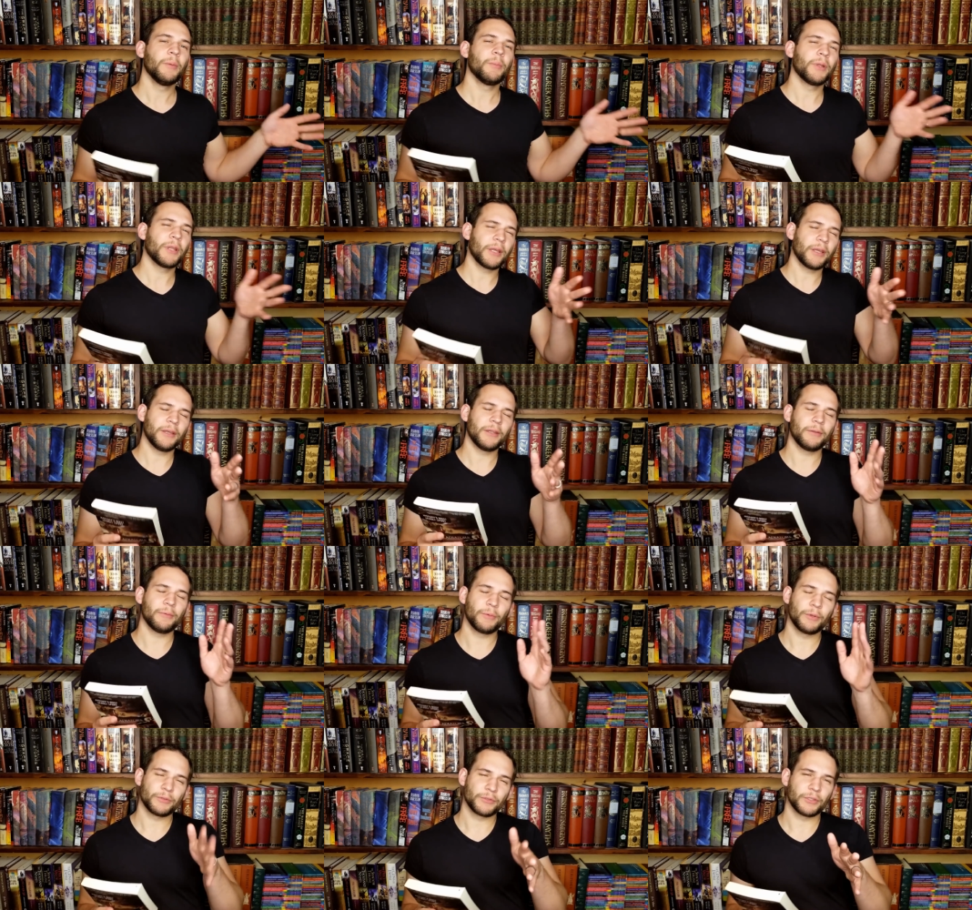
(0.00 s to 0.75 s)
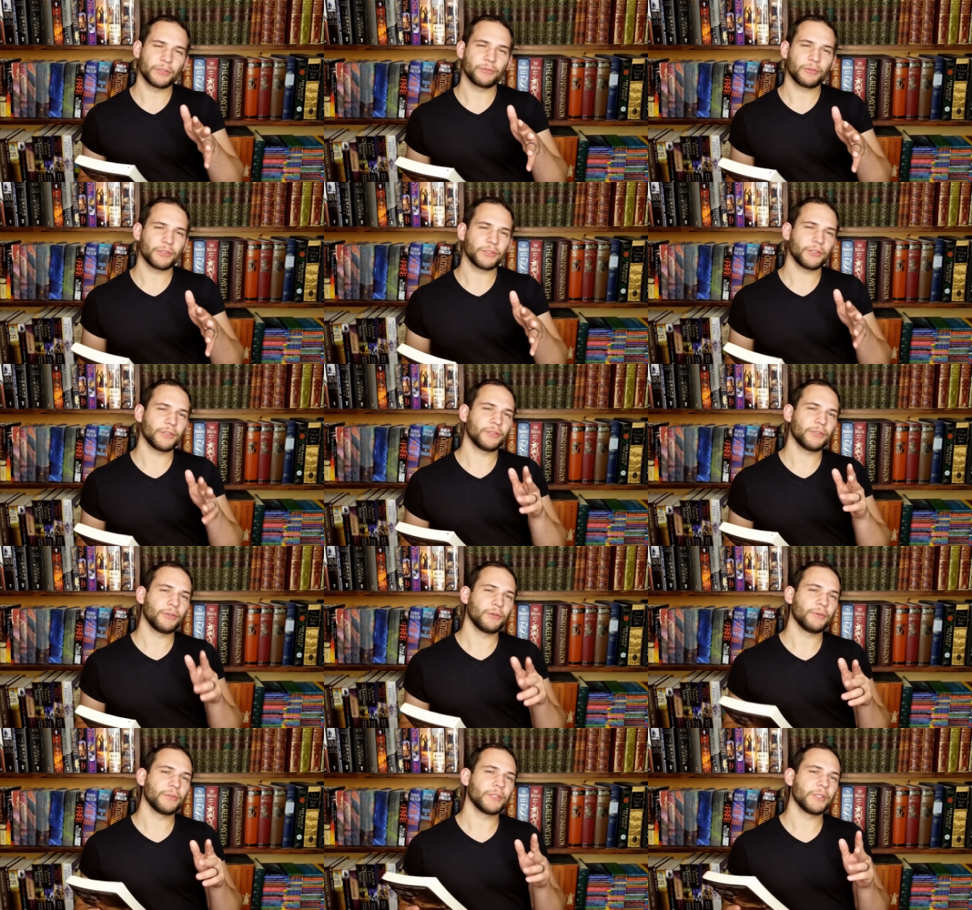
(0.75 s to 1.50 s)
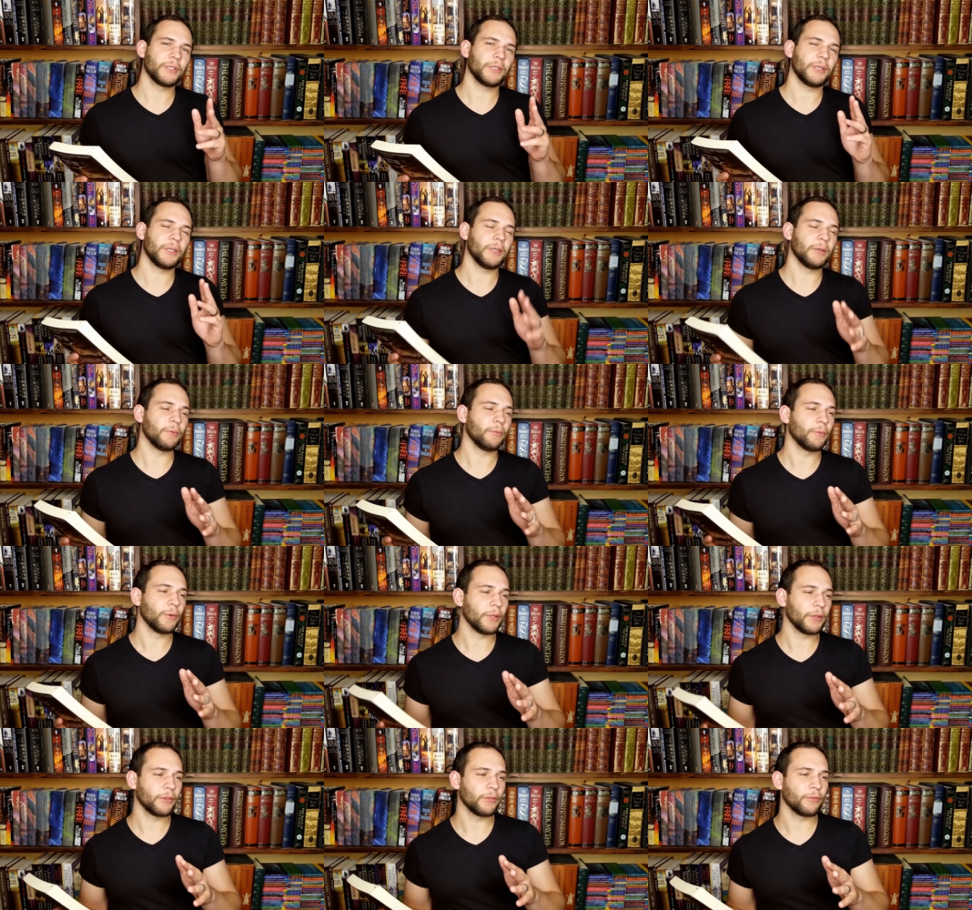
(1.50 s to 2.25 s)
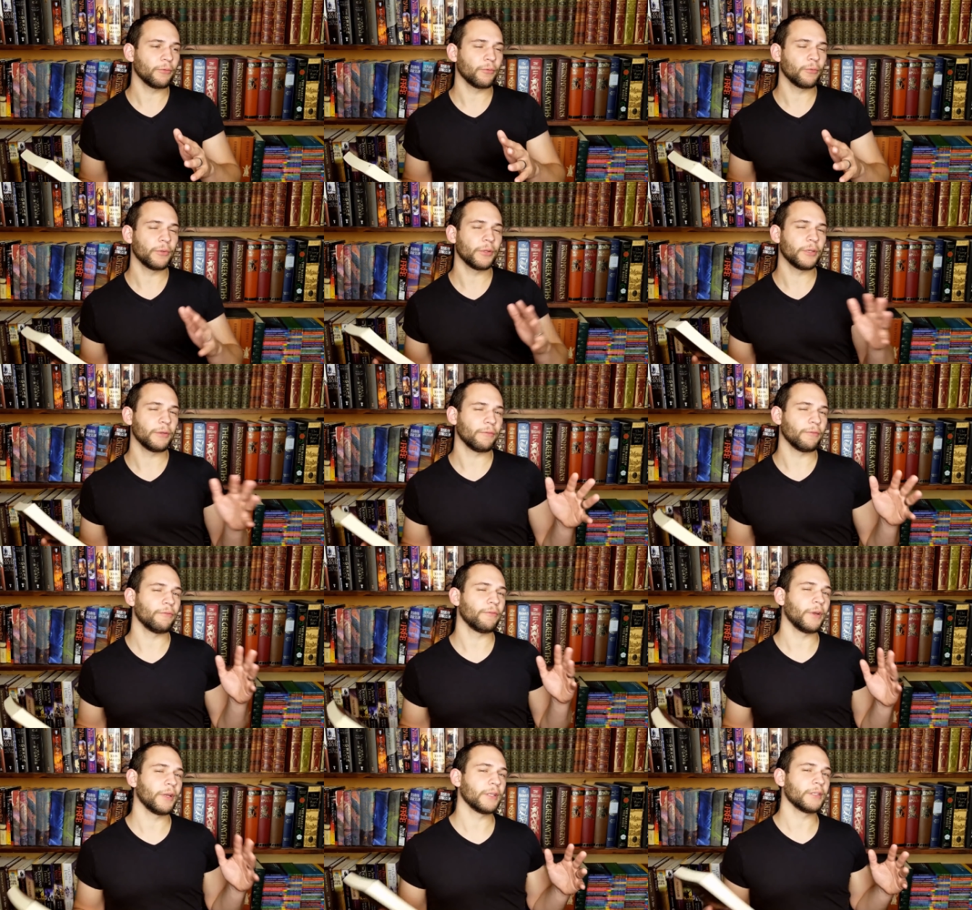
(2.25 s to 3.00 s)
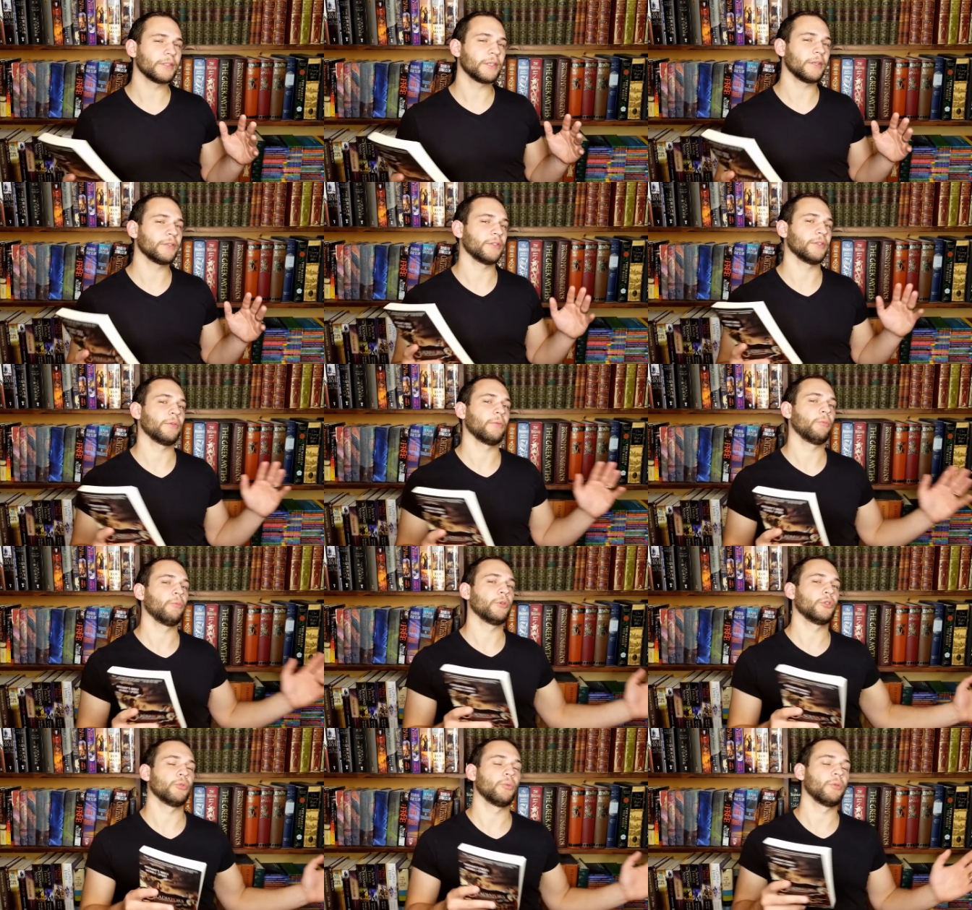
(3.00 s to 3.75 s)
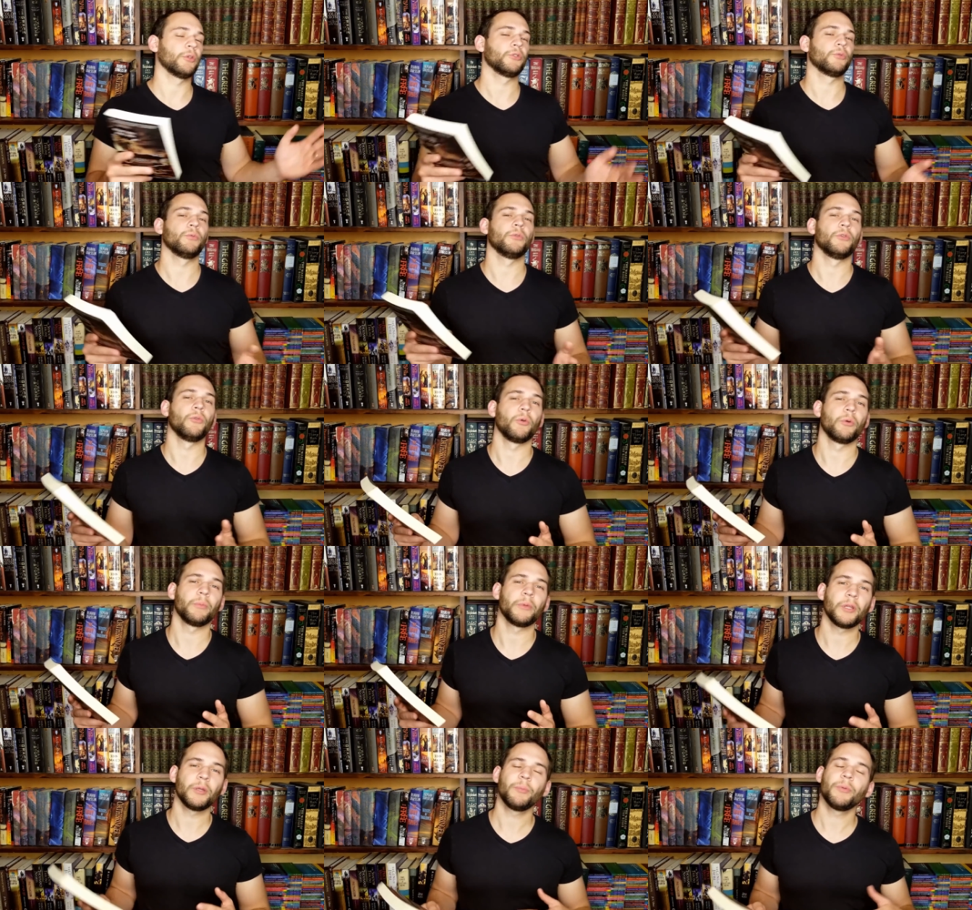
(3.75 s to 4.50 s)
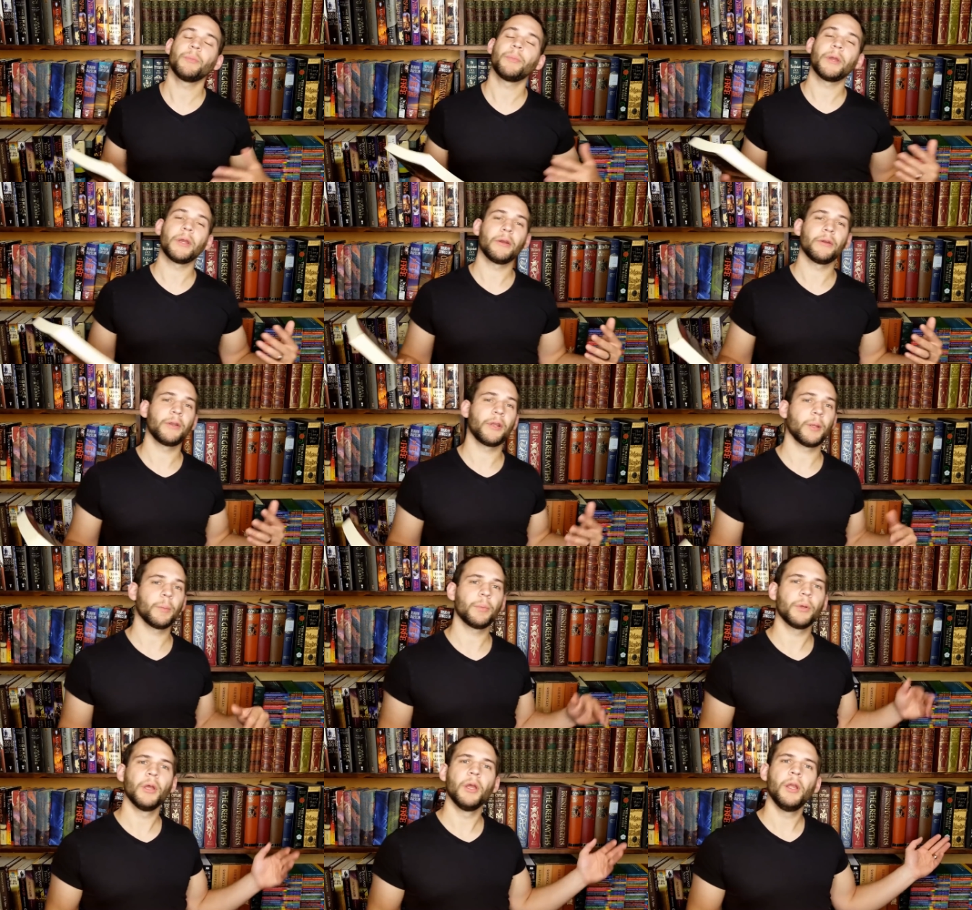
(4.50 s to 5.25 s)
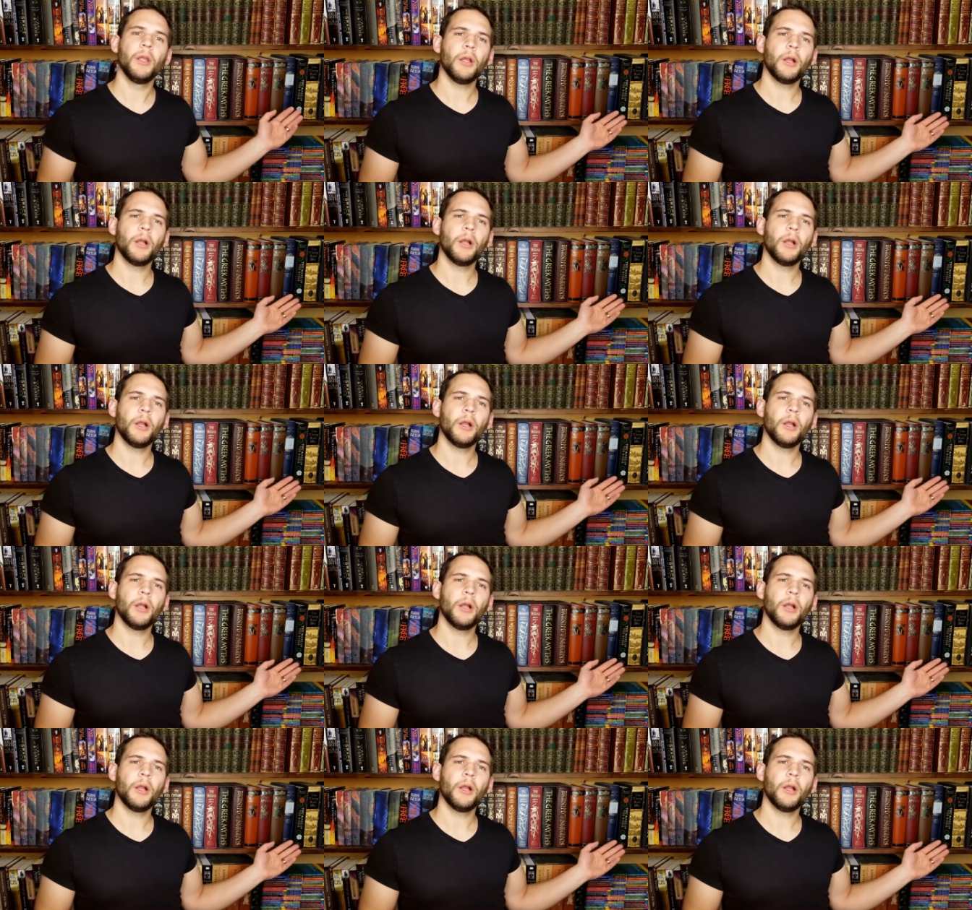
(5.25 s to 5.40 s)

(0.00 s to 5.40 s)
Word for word: But and what was interesting too is he went through the different fighting styles and which ones would normally be paired up